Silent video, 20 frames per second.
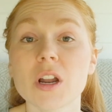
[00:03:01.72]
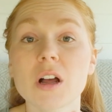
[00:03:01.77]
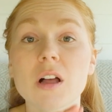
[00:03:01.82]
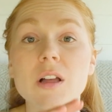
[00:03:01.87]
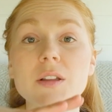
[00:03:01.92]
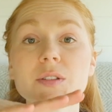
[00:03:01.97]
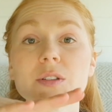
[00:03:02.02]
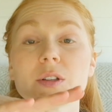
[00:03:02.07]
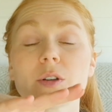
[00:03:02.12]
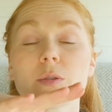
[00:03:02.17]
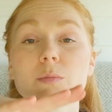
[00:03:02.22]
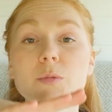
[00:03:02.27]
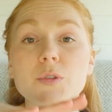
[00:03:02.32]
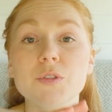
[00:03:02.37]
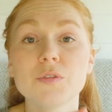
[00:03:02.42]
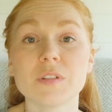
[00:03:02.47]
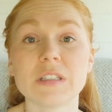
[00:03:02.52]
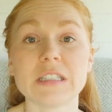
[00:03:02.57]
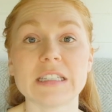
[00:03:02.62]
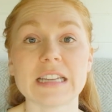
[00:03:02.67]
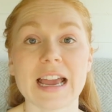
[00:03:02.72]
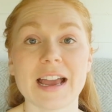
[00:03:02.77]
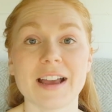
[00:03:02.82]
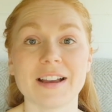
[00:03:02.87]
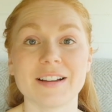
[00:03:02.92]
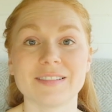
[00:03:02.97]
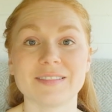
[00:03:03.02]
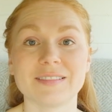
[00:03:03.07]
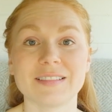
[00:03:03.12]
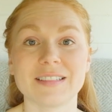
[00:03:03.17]
also move
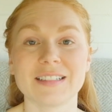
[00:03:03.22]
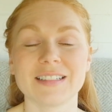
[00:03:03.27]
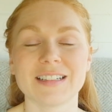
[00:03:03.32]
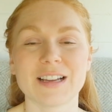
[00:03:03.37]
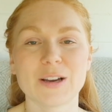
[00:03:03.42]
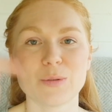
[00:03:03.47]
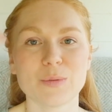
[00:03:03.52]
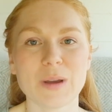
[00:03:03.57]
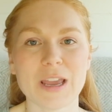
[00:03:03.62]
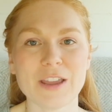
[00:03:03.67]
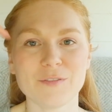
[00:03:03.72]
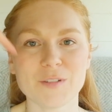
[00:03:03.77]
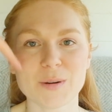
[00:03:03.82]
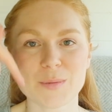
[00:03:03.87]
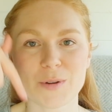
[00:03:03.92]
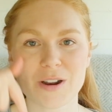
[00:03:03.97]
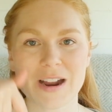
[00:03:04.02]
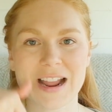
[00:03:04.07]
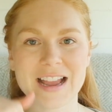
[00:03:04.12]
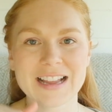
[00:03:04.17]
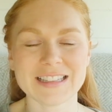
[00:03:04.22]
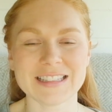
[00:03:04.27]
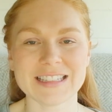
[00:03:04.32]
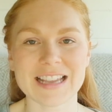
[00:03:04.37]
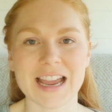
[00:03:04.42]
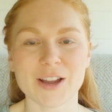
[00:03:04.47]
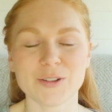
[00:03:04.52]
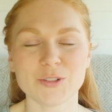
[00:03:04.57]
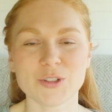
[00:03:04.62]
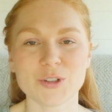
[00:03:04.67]
down, away from your head,
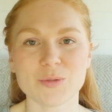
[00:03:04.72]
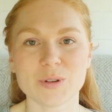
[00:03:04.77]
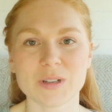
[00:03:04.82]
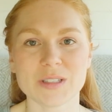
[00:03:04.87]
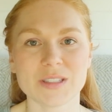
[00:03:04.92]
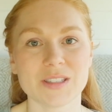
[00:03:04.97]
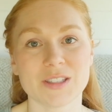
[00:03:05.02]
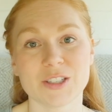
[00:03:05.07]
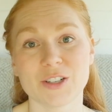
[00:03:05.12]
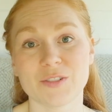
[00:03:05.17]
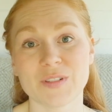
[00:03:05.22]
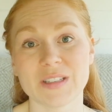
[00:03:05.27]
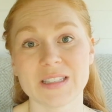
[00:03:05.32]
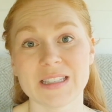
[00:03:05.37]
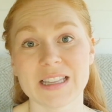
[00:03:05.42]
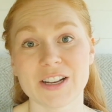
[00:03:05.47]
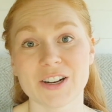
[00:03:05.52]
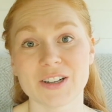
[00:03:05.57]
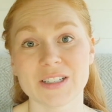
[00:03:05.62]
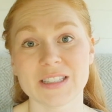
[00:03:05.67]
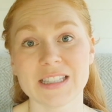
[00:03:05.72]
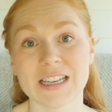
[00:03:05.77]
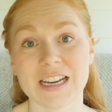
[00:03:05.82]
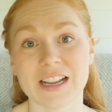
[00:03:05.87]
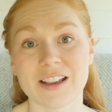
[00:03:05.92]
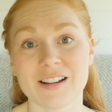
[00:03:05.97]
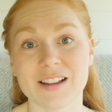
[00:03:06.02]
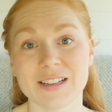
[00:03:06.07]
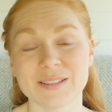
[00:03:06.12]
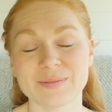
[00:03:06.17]
down towards the surface that you're
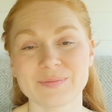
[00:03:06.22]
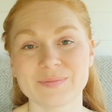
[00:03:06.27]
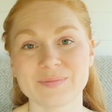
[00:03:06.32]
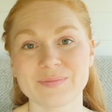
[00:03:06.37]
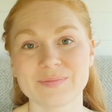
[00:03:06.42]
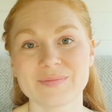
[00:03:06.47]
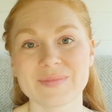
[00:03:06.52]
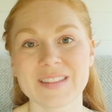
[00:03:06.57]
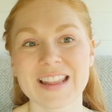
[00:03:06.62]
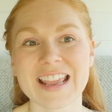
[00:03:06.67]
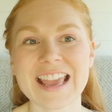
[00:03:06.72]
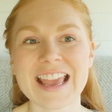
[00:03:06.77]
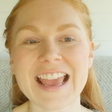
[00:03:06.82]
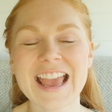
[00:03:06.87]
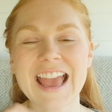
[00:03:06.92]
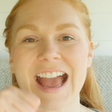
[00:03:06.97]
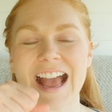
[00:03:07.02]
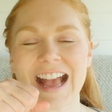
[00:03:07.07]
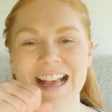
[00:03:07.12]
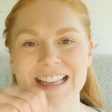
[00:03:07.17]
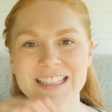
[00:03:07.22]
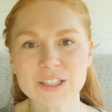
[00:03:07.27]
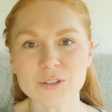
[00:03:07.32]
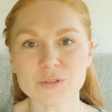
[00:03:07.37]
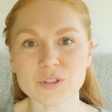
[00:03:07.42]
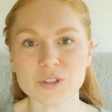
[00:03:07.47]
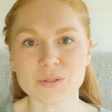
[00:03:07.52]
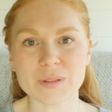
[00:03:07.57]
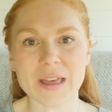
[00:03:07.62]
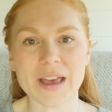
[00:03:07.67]
sitting on. As you
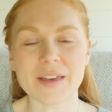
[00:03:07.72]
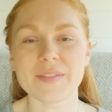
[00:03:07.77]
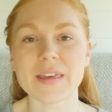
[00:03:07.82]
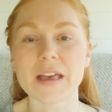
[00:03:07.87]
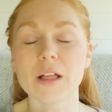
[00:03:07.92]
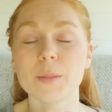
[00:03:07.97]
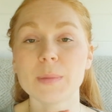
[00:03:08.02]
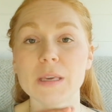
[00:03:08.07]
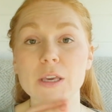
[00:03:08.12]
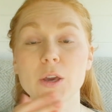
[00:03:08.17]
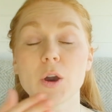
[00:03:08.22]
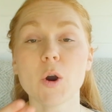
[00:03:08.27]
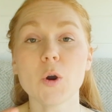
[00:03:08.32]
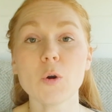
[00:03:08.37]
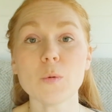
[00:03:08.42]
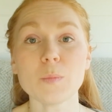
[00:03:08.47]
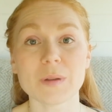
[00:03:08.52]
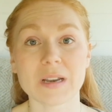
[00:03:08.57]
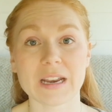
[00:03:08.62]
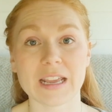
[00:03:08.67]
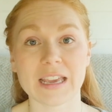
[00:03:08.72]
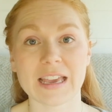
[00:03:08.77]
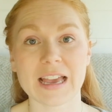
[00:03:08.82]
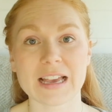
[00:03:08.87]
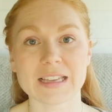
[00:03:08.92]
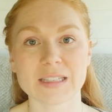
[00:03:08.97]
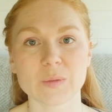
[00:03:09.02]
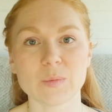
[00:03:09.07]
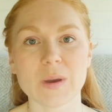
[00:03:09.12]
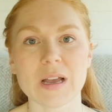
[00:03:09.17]
do that, they'll be opening
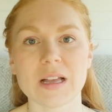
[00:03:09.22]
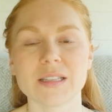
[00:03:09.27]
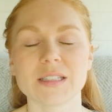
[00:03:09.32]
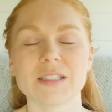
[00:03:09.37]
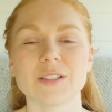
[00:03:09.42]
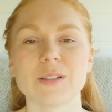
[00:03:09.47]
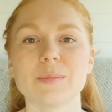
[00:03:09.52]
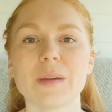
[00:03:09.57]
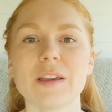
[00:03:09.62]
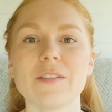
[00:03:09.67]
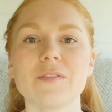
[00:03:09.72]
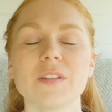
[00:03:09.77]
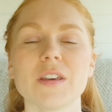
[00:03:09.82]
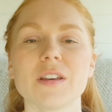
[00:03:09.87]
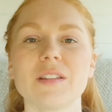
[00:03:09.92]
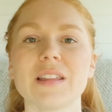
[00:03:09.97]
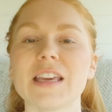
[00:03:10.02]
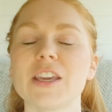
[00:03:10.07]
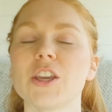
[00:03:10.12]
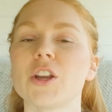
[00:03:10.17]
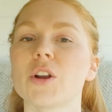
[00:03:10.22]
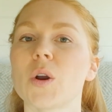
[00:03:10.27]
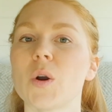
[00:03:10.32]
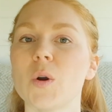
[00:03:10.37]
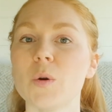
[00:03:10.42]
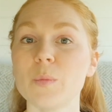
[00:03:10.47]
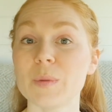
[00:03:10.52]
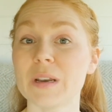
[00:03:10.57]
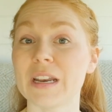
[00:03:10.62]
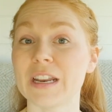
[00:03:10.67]
as well. So it might feel like you're
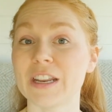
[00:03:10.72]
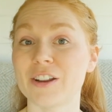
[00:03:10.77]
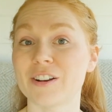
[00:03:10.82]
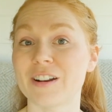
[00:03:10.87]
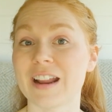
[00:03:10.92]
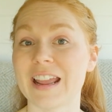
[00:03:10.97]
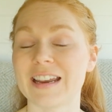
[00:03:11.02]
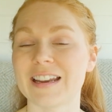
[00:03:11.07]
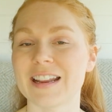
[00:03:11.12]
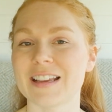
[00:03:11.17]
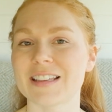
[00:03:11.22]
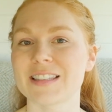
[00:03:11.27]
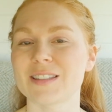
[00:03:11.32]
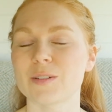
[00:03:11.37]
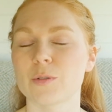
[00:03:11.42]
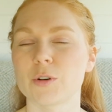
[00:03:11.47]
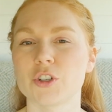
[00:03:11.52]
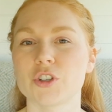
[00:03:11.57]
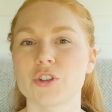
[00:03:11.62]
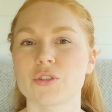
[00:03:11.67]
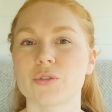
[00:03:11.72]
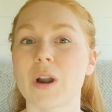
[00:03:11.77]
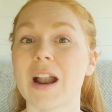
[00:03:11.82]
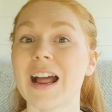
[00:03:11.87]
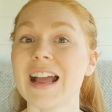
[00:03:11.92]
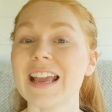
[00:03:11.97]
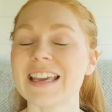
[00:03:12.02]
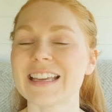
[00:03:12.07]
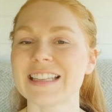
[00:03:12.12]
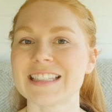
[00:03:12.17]
opening your anus or
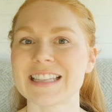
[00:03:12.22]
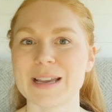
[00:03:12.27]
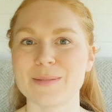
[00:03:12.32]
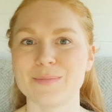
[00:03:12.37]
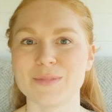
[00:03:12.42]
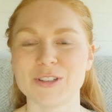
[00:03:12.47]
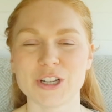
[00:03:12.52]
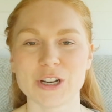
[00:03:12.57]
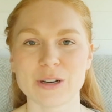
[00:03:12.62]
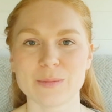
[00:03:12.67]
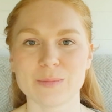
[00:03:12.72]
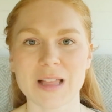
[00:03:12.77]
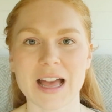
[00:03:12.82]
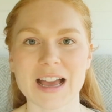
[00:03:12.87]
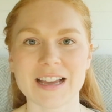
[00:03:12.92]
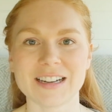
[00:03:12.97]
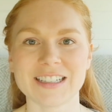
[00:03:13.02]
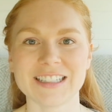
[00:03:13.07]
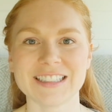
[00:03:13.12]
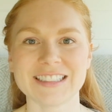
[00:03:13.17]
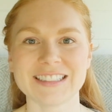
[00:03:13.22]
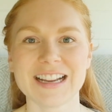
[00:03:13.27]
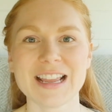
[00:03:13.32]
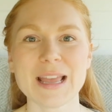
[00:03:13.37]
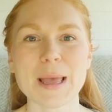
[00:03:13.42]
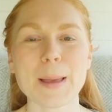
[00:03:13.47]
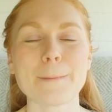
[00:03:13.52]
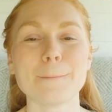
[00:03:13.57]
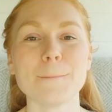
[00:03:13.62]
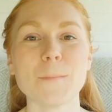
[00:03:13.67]
trying to empty your bladder,
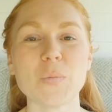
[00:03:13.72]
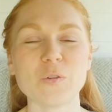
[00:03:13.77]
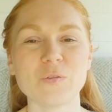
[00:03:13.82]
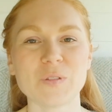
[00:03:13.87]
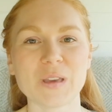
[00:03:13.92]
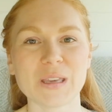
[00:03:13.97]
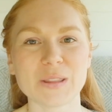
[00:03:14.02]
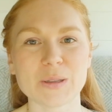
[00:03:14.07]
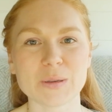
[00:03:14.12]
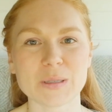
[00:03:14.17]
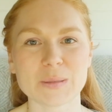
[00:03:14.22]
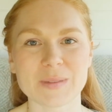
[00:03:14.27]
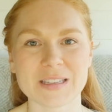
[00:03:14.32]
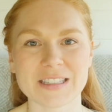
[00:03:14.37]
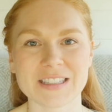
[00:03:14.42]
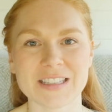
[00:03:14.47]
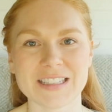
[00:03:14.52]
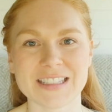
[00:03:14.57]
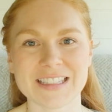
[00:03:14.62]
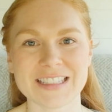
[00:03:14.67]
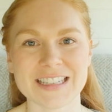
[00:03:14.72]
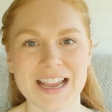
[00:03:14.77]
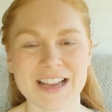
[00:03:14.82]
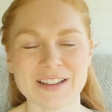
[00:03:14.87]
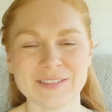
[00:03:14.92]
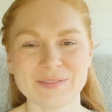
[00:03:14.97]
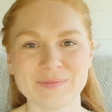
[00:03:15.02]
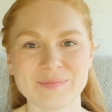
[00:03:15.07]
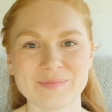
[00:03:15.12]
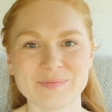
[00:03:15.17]
moving those muscles
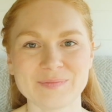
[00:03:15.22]
down.